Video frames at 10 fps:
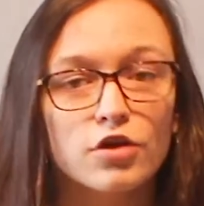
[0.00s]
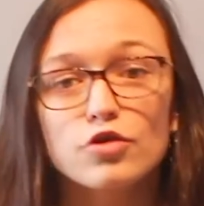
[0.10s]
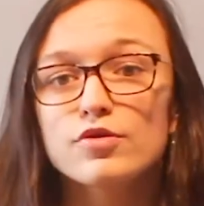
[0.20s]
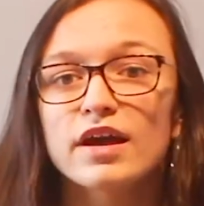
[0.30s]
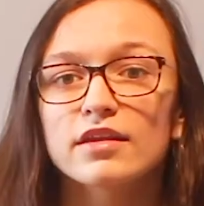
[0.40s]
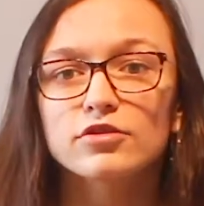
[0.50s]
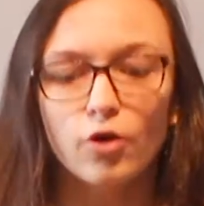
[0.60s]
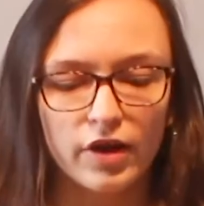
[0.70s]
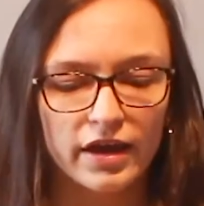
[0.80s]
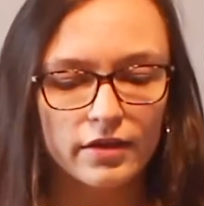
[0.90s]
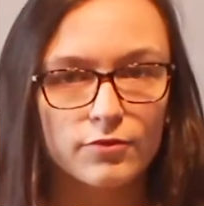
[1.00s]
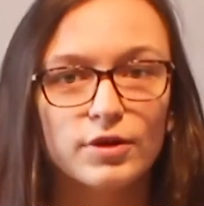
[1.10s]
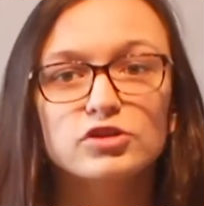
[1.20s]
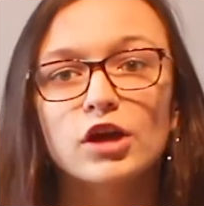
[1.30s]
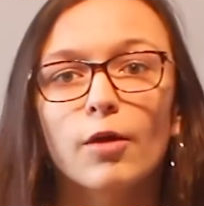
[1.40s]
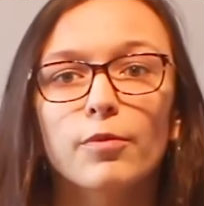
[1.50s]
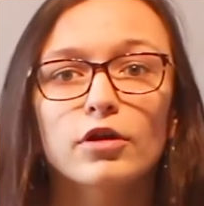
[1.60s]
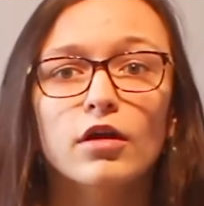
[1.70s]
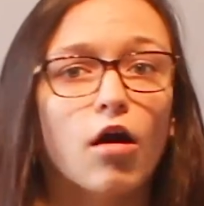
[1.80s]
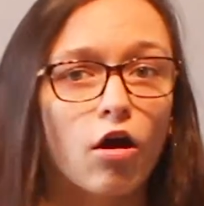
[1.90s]
You can donate, which I'll
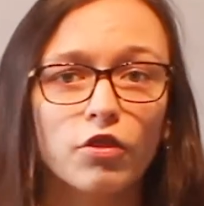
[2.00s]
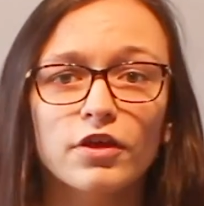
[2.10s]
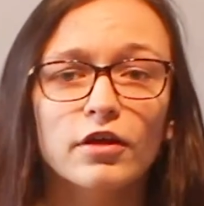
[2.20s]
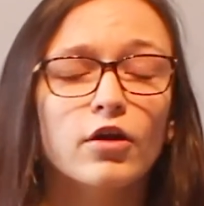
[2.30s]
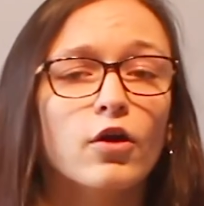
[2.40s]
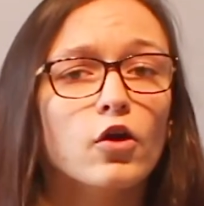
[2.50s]
put all the